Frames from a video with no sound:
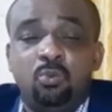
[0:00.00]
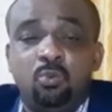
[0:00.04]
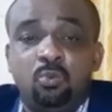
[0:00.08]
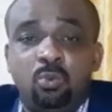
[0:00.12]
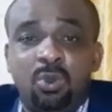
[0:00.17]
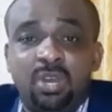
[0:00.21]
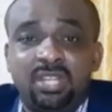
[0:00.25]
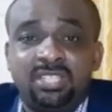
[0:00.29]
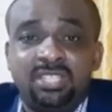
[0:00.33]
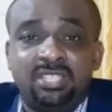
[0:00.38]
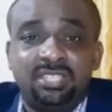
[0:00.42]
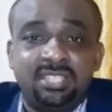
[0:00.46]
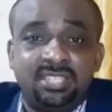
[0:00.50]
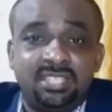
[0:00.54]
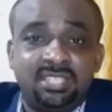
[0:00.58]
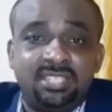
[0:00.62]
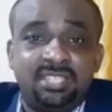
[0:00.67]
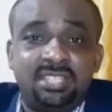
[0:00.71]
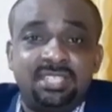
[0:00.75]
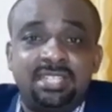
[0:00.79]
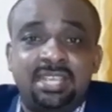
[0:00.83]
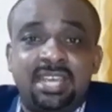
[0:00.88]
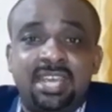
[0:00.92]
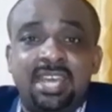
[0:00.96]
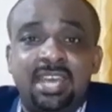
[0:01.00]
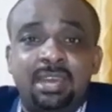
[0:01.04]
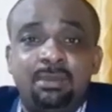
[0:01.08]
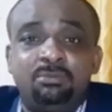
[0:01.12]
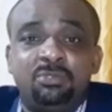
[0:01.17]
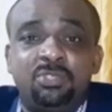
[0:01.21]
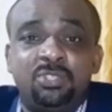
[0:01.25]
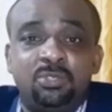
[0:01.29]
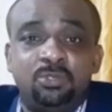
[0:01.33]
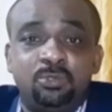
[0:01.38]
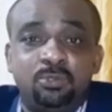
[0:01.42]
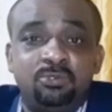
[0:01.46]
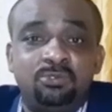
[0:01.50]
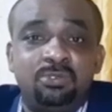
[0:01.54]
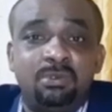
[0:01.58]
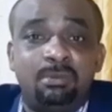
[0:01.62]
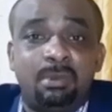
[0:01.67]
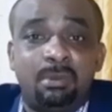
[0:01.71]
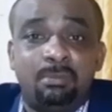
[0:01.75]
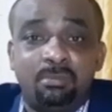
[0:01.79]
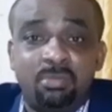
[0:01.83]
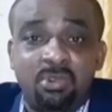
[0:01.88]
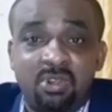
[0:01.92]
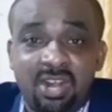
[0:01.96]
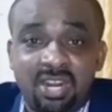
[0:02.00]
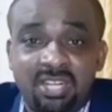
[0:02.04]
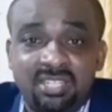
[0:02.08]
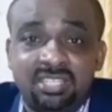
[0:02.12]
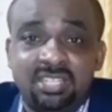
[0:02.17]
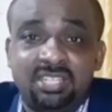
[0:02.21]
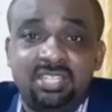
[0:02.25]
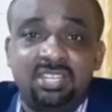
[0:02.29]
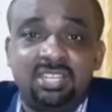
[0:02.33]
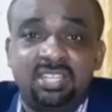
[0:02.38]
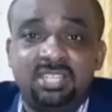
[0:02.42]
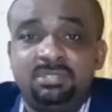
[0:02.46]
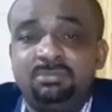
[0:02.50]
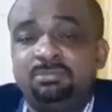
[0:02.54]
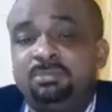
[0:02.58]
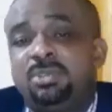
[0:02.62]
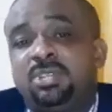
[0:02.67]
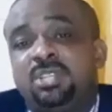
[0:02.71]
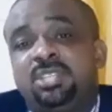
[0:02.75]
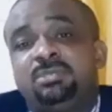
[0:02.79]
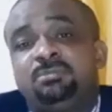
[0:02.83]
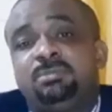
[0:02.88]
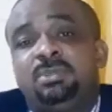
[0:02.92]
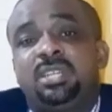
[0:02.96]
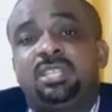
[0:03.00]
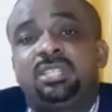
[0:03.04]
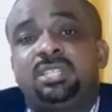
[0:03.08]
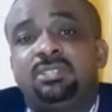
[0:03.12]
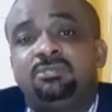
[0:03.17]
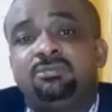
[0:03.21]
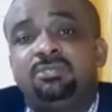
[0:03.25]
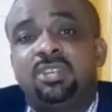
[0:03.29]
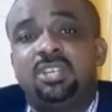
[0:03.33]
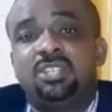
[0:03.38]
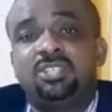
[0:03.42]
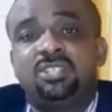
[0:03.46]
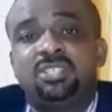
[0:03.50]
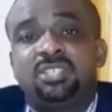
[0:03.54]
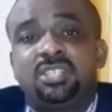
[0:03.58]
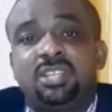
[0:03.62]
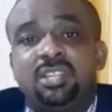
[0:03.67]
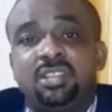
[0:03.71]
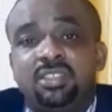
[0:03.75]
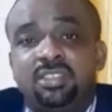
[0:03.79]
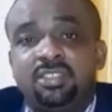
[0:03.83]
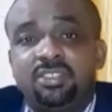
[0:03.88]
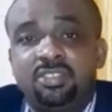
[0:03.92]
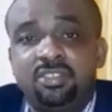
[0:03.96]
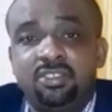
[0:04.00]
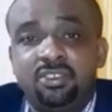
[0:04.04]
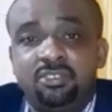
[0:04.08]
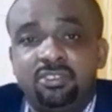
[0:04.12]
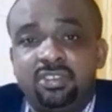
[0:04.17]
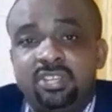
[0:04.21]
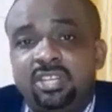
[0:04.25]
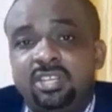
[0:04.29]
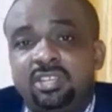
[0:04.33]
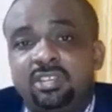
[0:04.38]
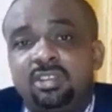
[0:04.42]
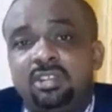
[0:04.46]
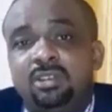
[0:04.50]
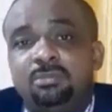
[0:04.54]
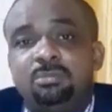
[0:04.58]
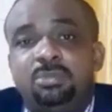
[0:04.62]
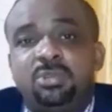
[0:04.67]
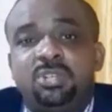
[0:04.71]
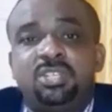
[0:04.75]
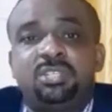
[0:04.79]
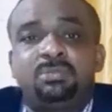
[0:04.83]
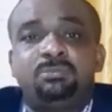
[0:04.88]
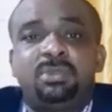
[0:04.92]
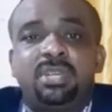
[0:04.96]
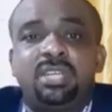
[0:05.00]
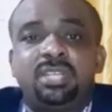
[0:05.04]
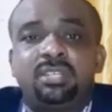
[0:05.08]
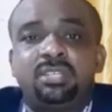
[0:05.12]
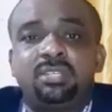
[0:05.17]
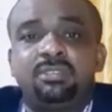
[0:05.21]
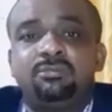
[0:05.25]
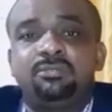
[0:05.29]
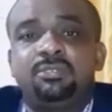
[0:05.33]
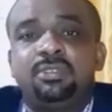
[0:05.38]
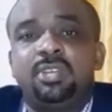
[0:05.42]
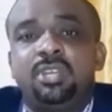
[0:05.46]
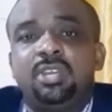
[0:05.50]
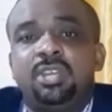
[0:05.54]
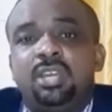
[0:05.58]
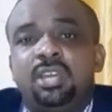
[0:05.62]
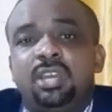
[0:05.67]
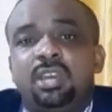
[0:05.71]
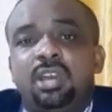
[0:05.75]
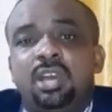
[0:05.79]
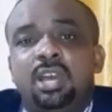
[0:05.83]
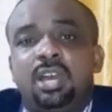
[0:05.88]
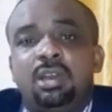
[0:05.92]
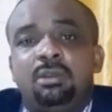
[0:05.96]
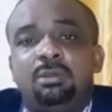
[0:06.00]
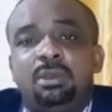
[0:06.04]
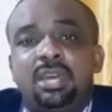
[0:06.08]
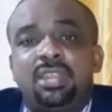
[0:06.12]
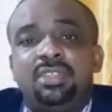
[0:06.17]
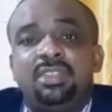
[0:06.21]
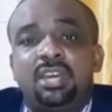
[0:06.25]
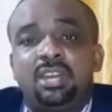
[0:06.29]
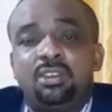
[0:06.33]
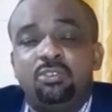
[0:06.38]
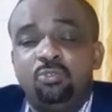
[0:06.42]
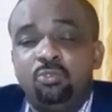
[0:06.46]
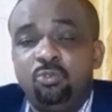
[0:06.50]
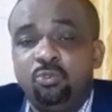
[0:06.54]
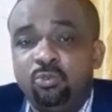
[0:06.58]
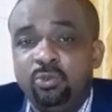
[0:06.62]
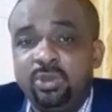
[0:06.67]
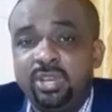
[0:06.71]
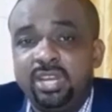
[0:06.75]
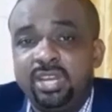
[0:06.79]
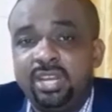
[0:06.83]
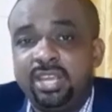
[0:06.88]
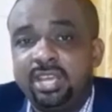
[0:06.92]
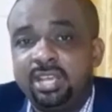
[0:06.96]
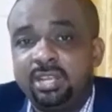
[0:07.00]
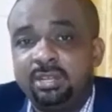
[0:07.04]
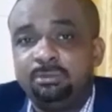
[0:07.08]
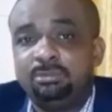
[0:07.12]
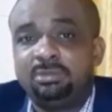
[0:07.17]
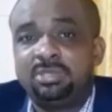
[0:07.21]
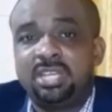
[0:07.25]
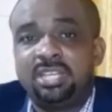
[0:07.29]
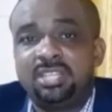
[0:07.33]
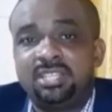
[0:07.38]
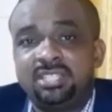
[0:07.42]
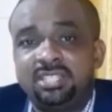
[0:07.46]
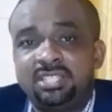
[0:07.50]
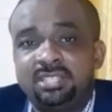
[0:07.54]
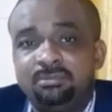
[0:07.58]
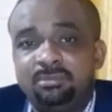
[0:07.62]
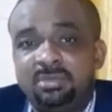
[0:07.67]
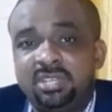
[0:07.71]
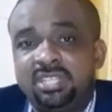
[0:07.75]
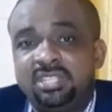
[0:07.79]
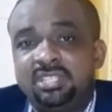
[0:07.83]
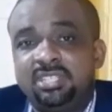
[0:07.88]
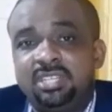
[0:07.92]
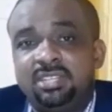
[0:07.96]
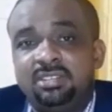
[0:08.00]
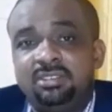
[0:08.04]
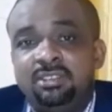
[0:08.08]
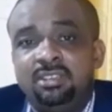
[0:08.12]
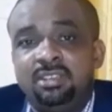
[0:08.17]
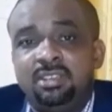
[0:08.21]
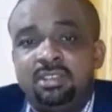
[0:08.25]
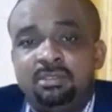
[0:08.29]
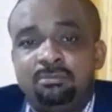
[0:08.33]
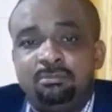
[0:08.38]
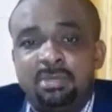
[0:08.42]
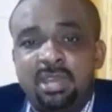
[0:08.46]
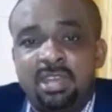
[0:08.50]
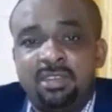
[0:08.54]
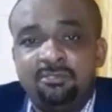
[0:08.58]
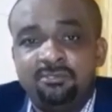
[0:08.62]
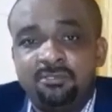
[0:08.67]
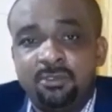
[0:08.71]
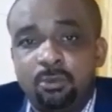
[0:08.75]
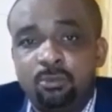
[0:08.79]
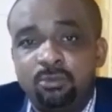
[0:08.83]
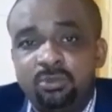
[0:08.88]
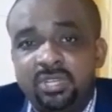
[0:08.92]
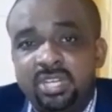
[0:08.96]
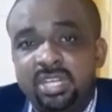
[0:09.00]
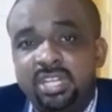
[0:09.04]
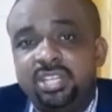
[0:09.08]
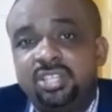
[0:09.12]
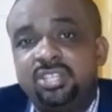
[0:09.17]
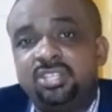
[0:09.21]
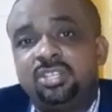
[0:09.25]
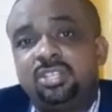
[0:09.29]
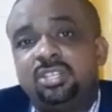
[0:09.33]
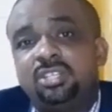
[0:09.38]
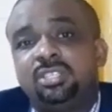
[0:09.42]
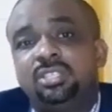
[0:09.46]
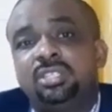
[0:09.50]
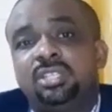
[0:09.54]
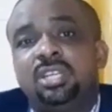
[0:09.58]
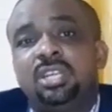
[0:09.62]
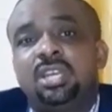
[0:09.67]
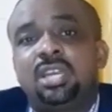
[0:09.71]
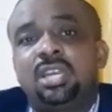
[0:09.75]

what it is that I am to do from a practical perspective, not just a theoretical perspective, and that really helped and cemented my foundation,